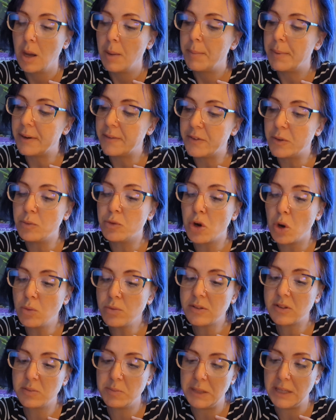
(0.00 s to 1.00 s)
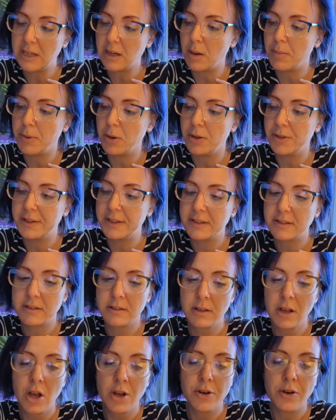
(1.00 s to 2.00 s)
But if you don't speak up on
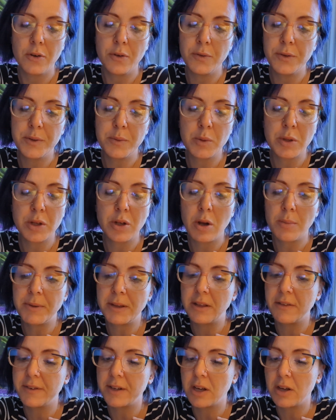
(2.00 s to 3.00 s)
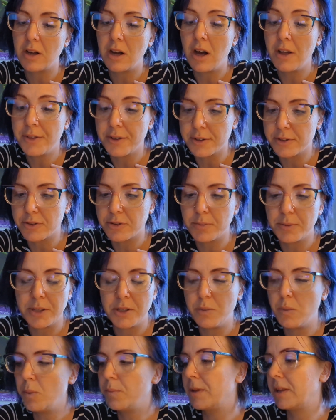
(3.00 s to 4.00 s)
this, not only will you not be loving others, but
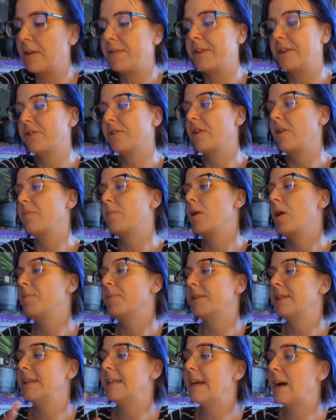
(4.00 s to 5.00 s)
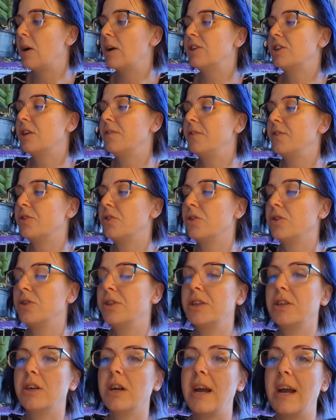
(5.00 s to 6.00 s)
you won't be loving yourself properly. Now, I shuffled
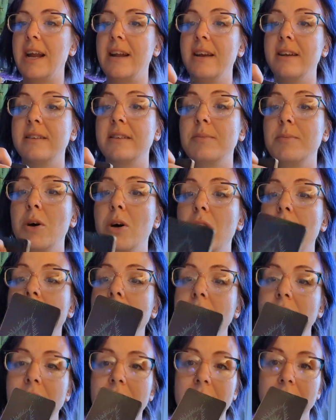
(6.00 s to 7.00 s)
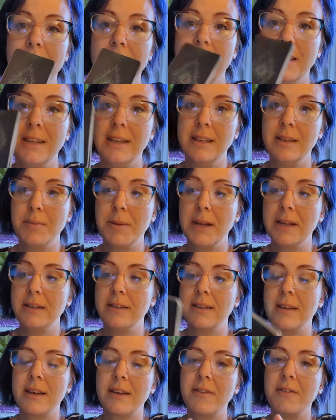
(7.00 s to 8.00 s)
earlier and a small
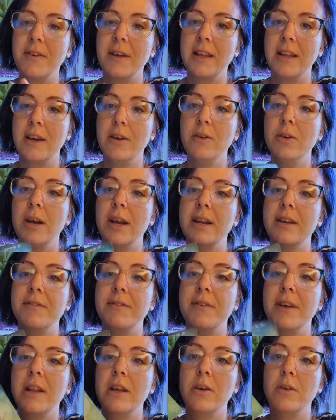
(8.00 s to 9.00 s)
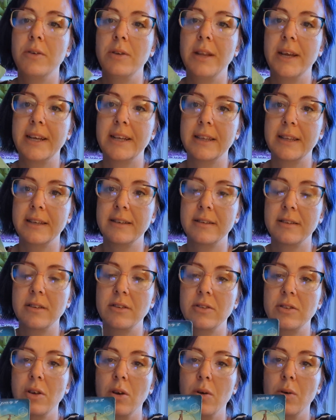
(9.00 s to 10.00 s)
independent deck fell out, and it fell out like this.
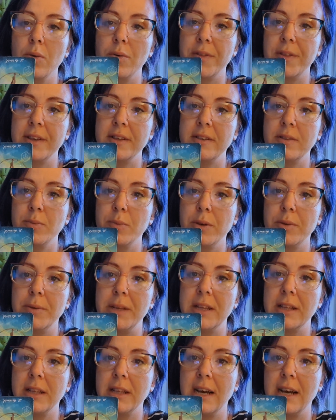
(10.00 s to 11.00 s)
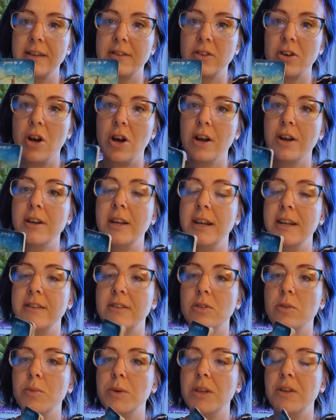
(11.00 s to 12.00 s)
So this would be the last card, and
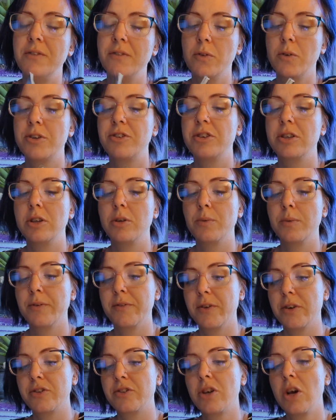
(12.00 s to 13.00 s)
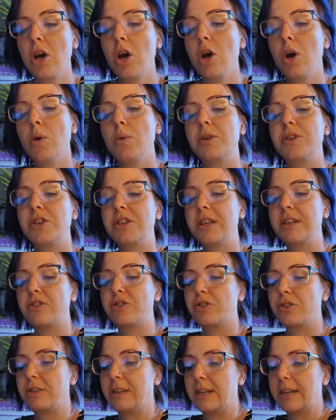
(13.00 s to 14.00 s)
it's the Wheel of Fortune reversed, which is
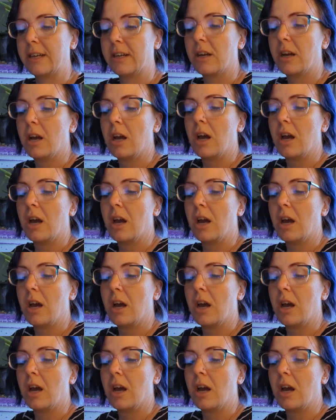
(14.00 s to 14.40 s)
interesting.